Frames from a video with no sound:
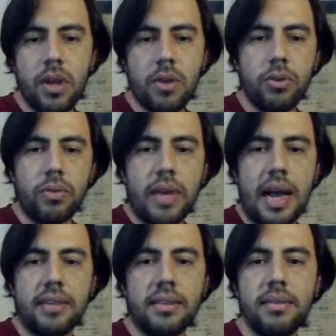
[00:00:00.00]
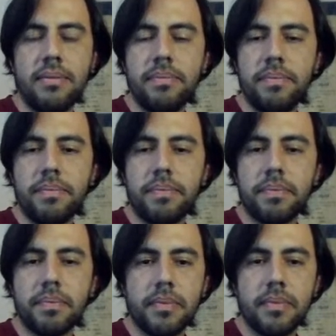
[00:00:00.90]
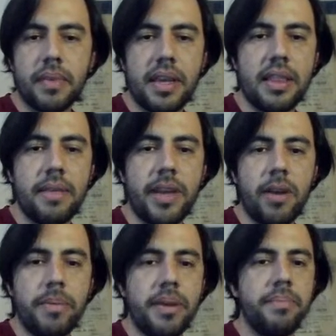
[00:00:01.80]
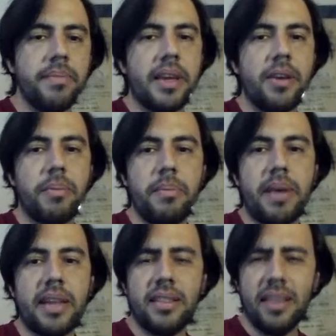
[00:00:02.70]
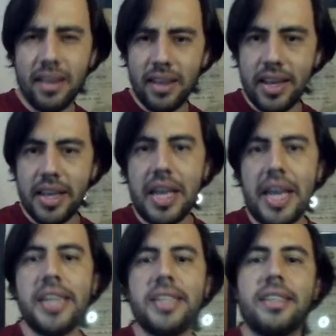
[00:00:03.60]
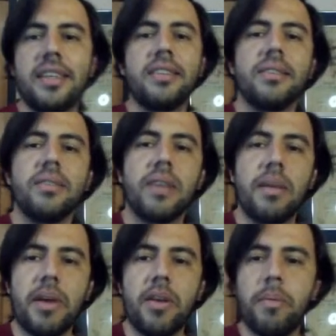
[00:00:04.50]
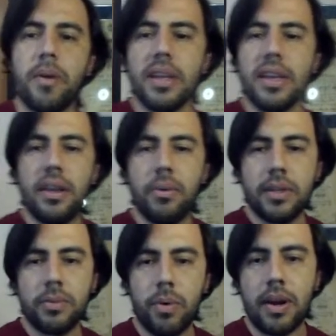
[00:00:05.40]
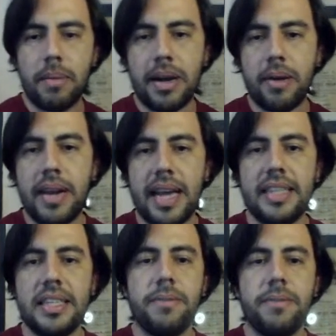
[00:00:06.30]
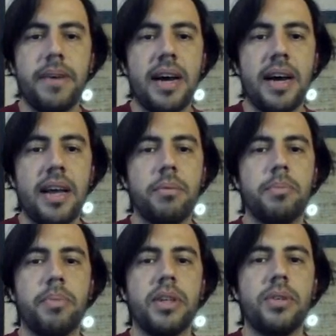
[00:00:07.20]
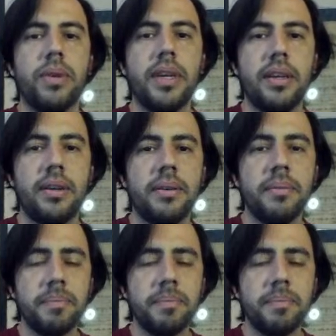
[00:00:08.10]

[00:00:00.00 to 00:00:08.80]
I'm going to castle. Kick developing cannot be bad. h6. Okay, my opponent here was worried about knight g5 with pressure here.